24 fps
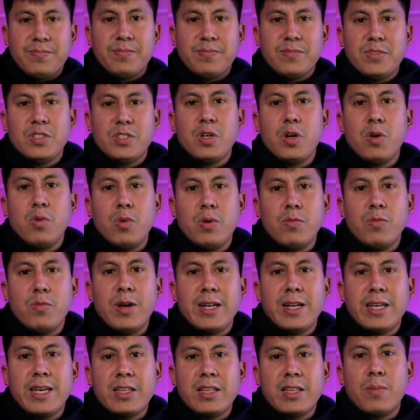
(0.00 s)
So when
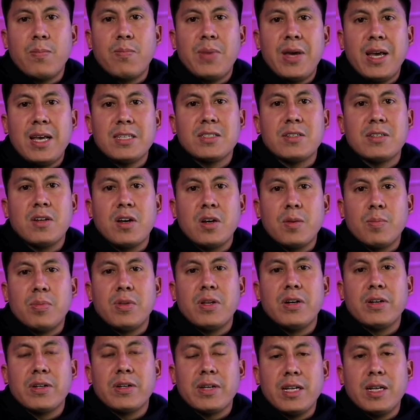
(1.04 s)
renting out the base, the other
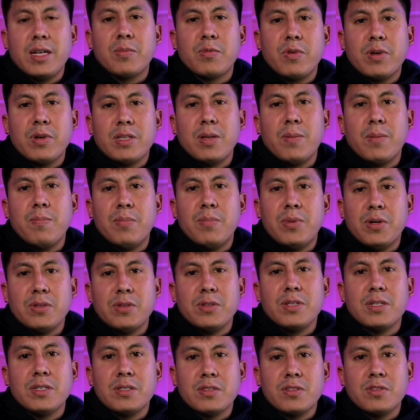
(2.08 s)
player can upgrade the
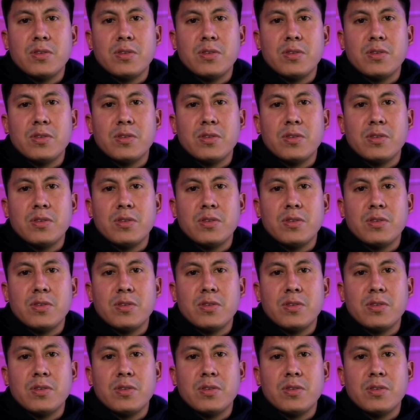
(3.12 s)
building,